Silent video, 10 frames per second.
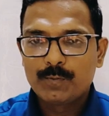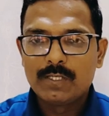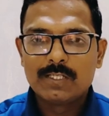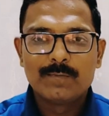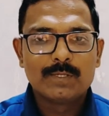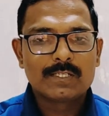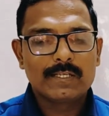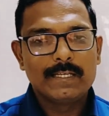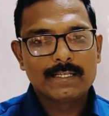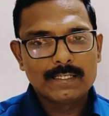principles
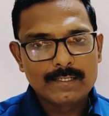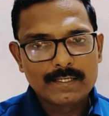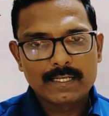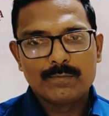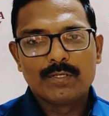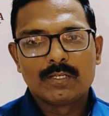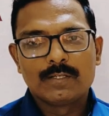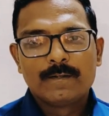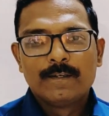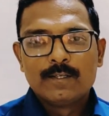any country can be
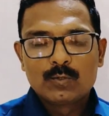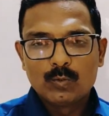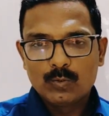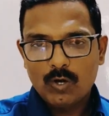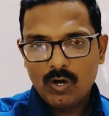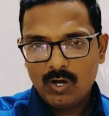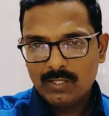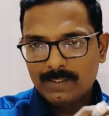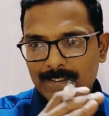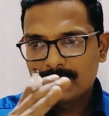run. So
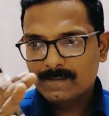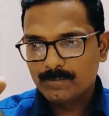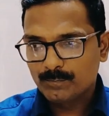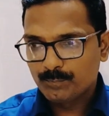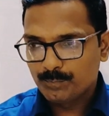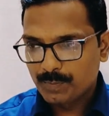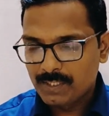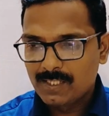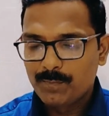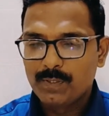all these
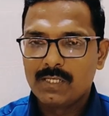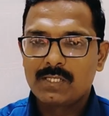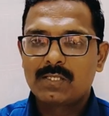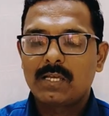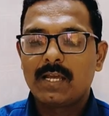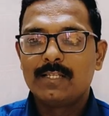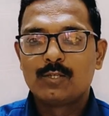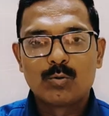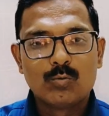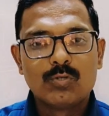principles and
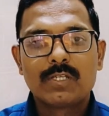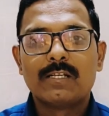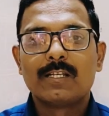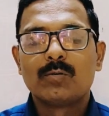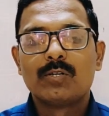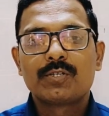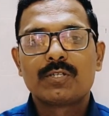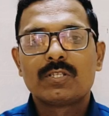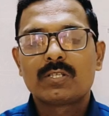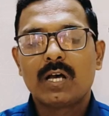rules and
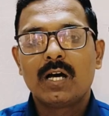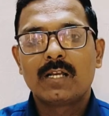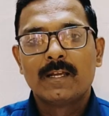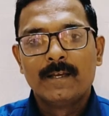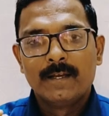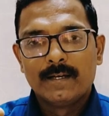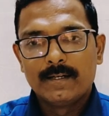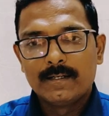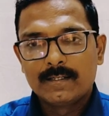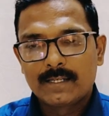regulations are
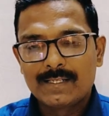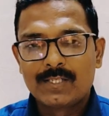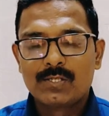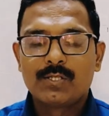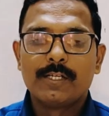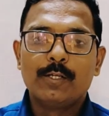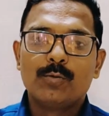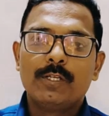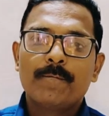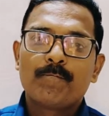consisted into
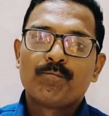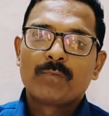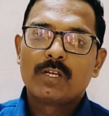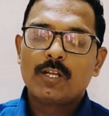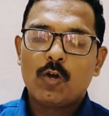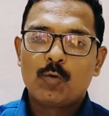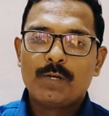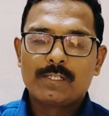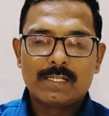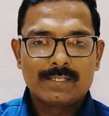the
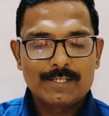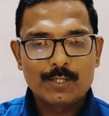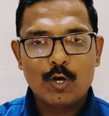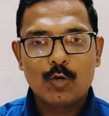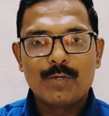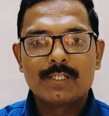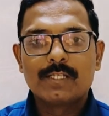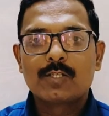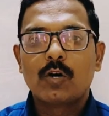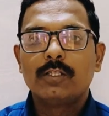documents, and such a documents
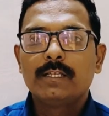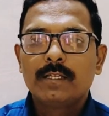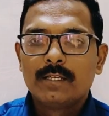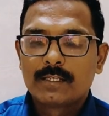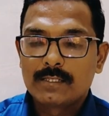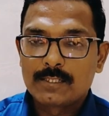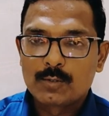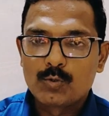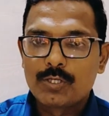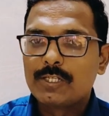is called the
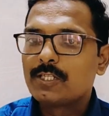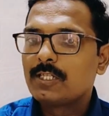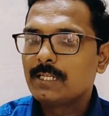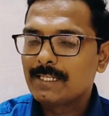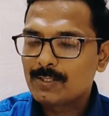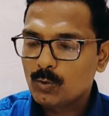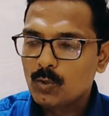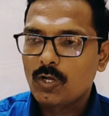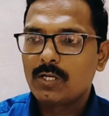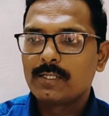constitution. See, it is
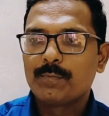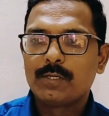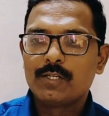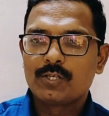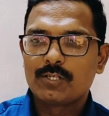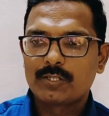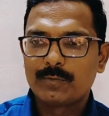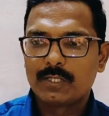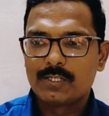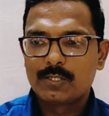overall definitions of
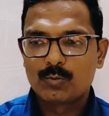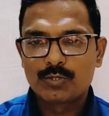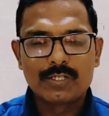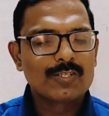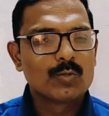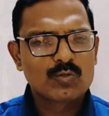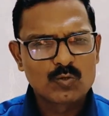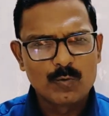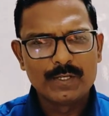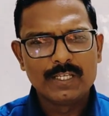the constitution.
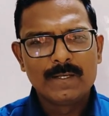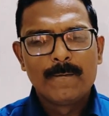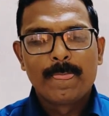So many